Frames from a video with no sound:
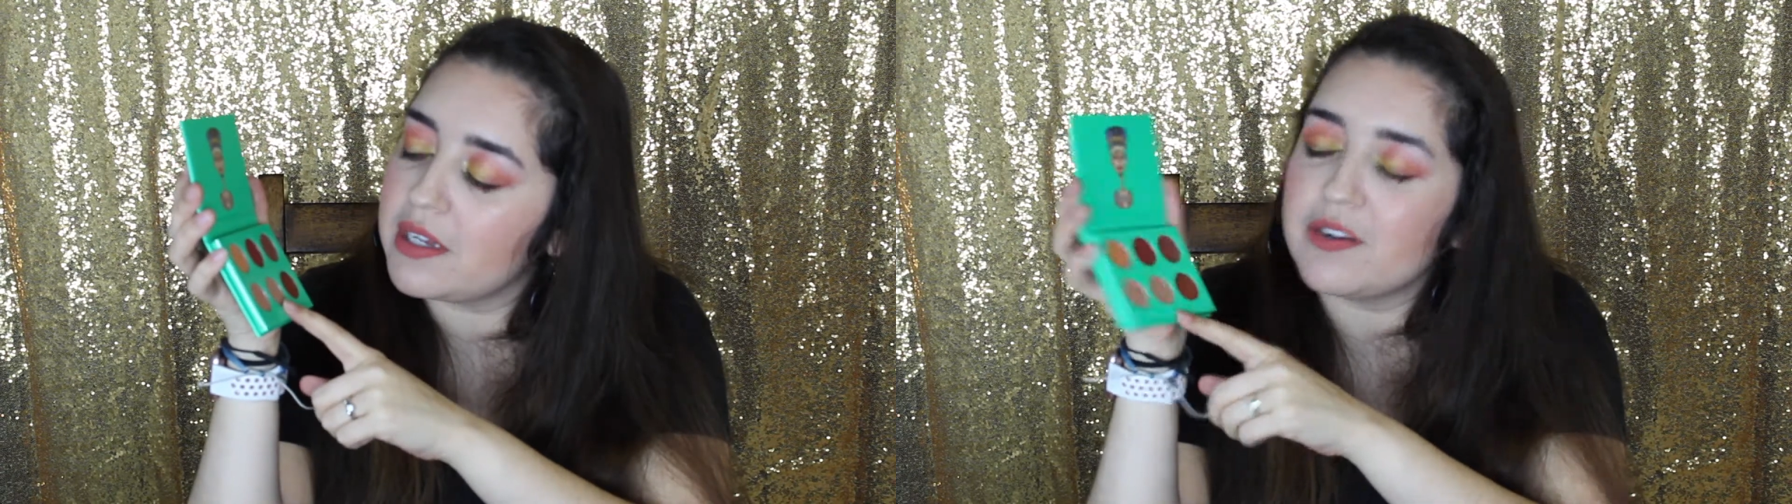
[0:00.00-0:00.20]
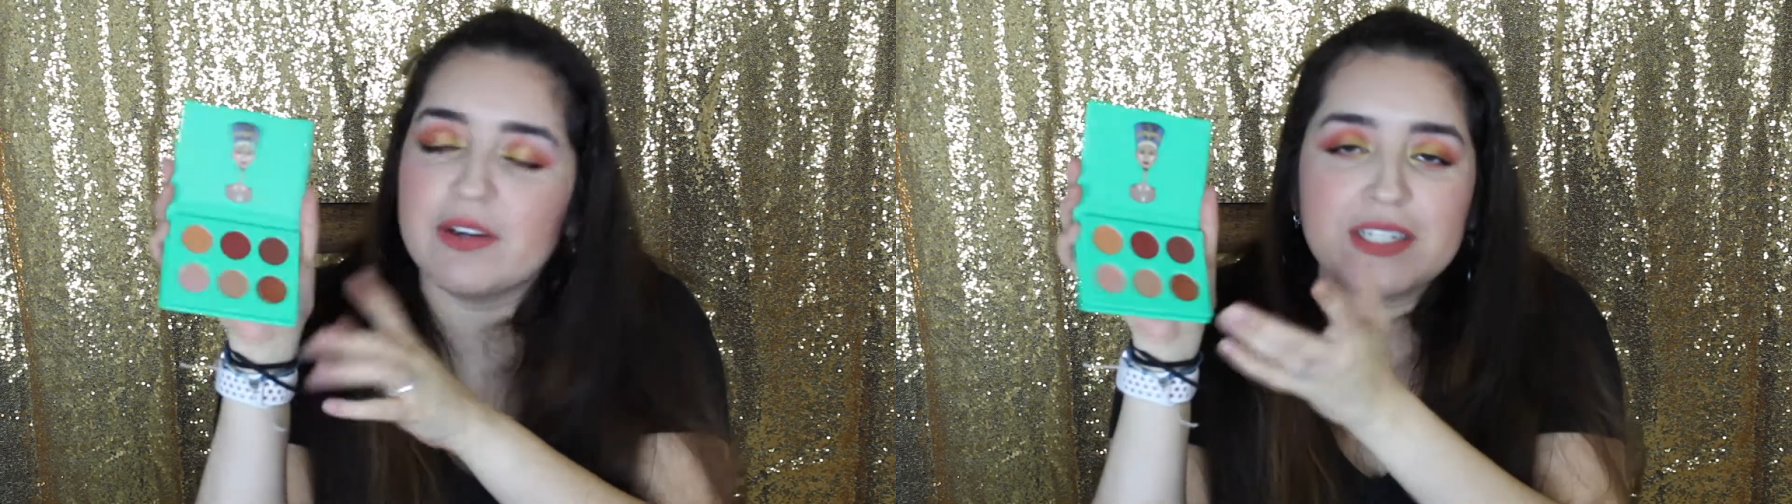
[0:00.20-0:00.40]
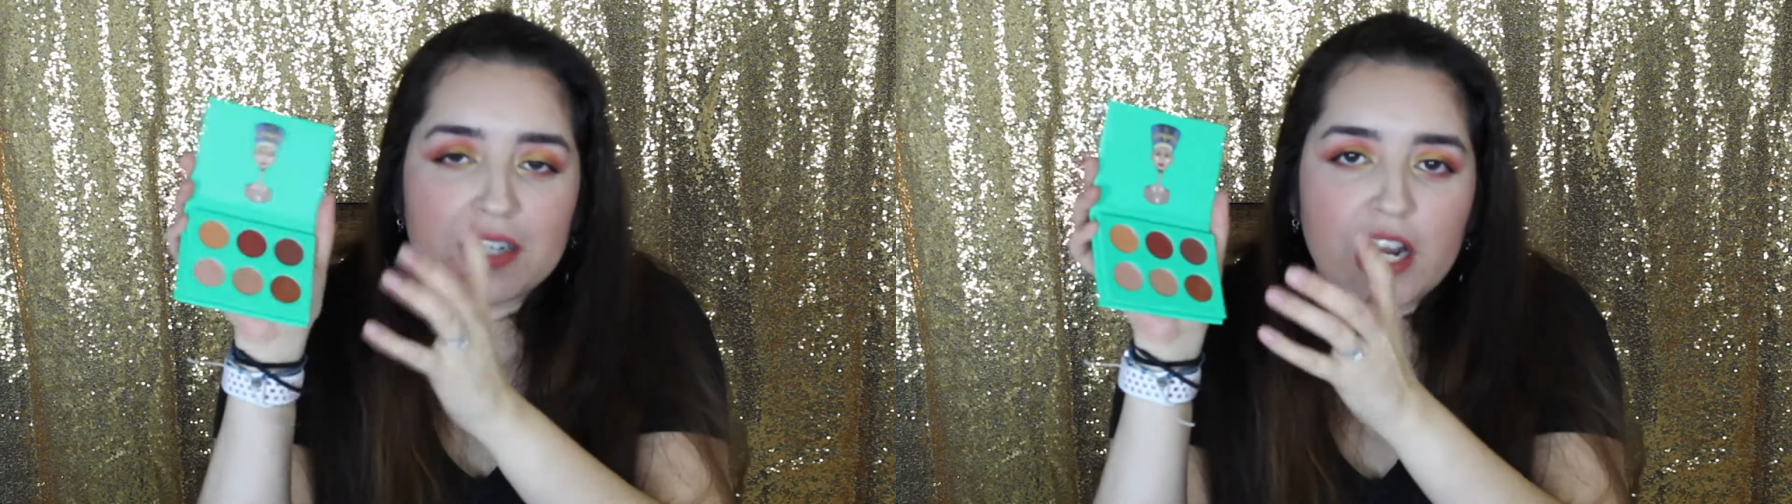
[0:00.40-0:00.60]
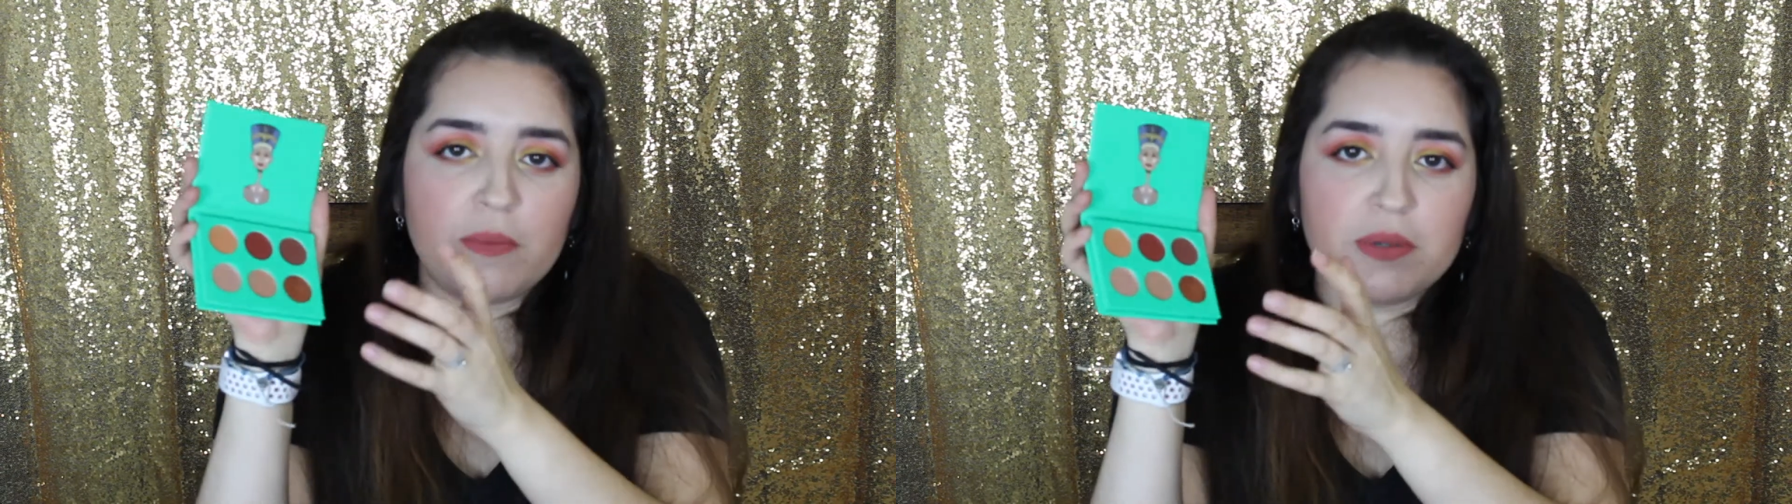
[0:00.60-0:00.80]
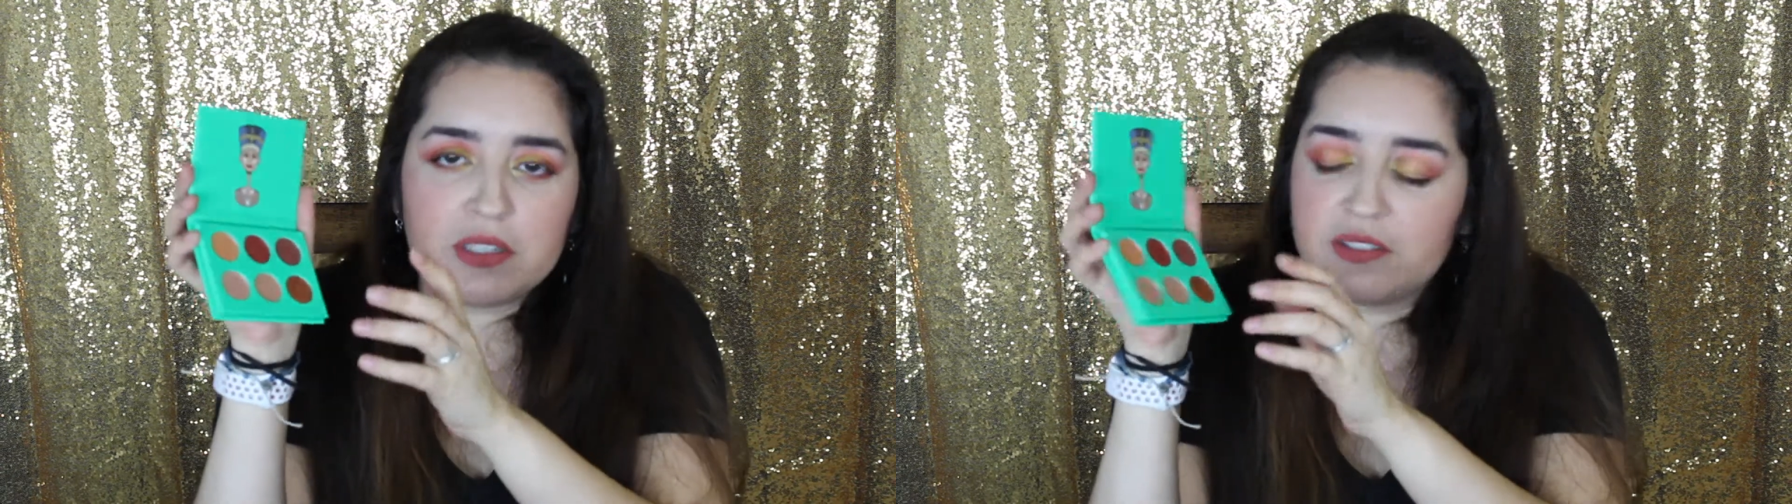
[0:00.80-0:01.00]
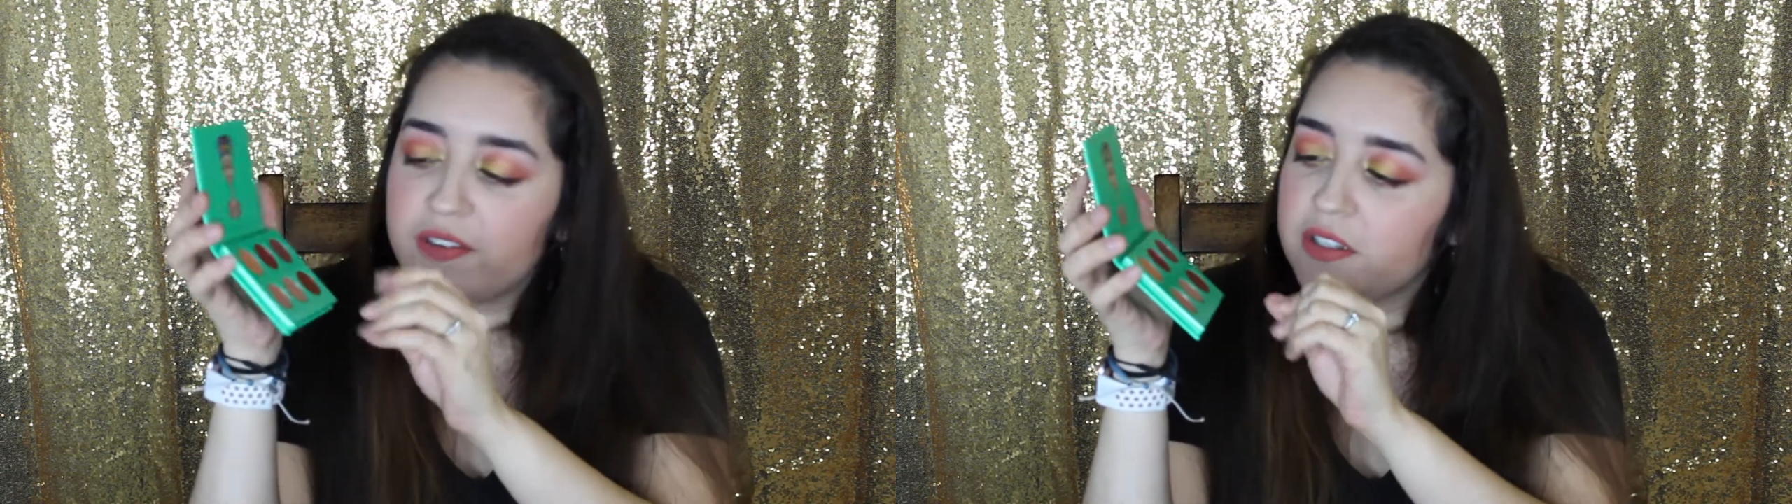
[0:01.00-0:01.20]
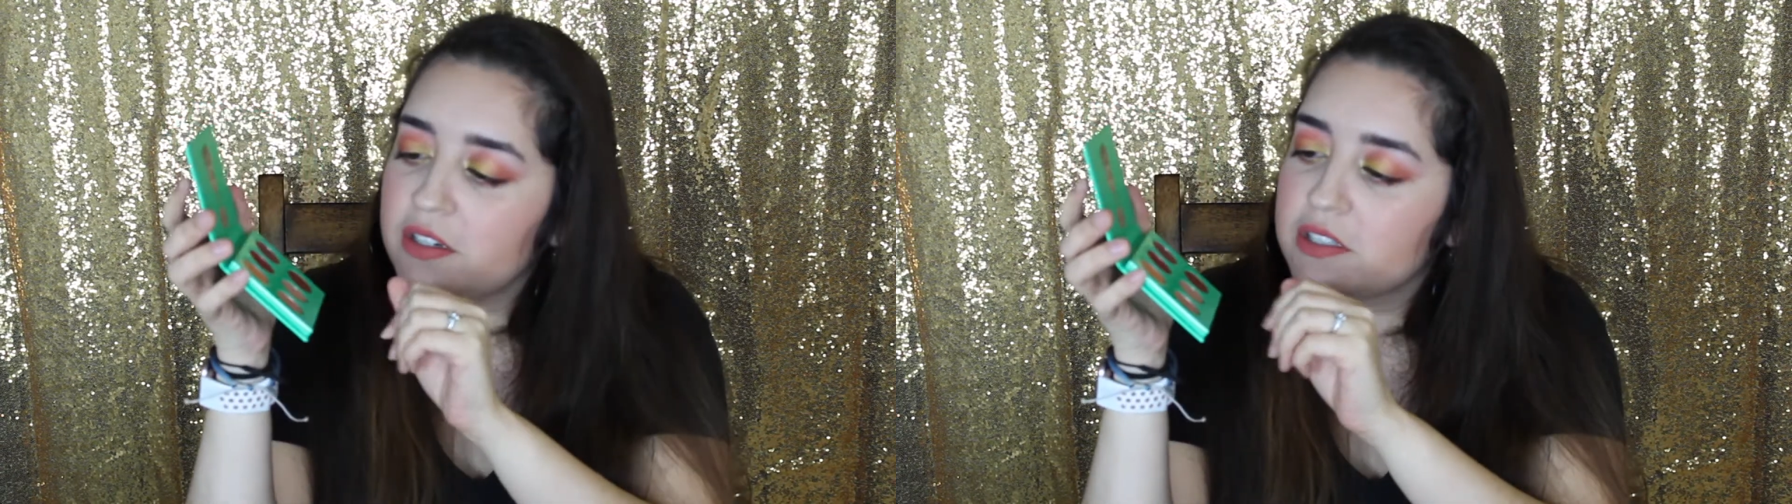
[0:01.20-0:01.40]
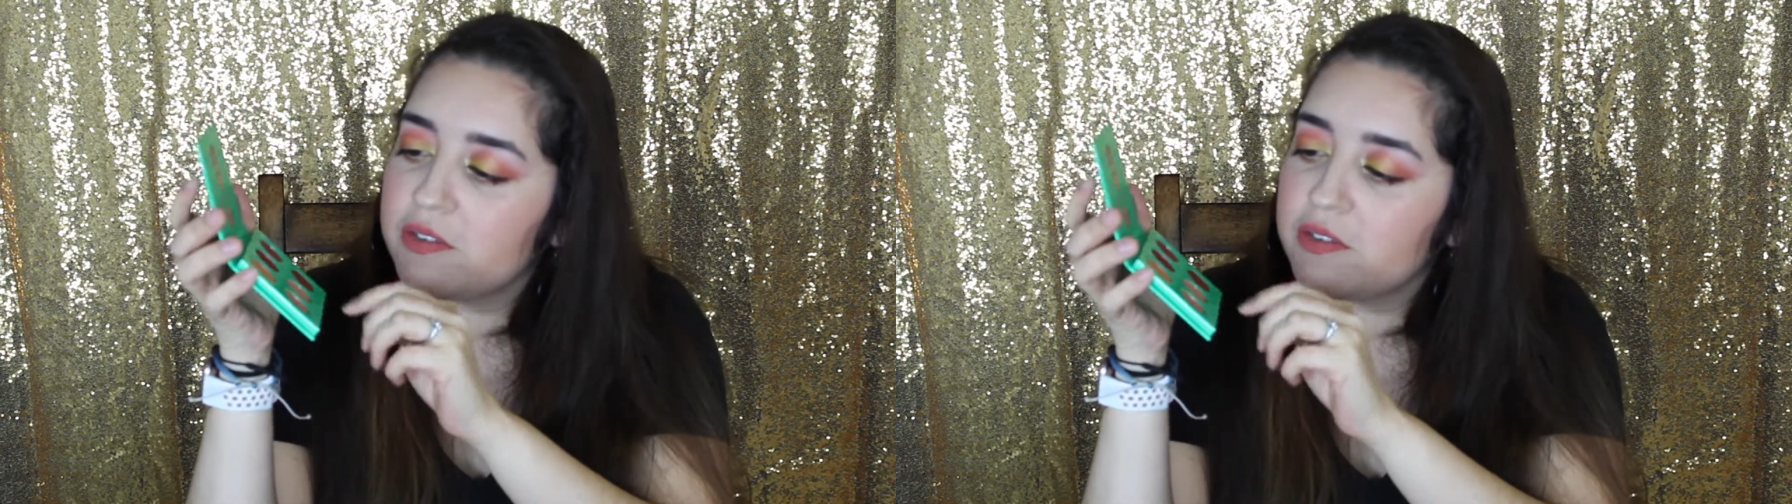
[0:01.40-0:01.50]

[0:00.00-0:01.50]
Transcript: I don't know, I did a couple of different looks,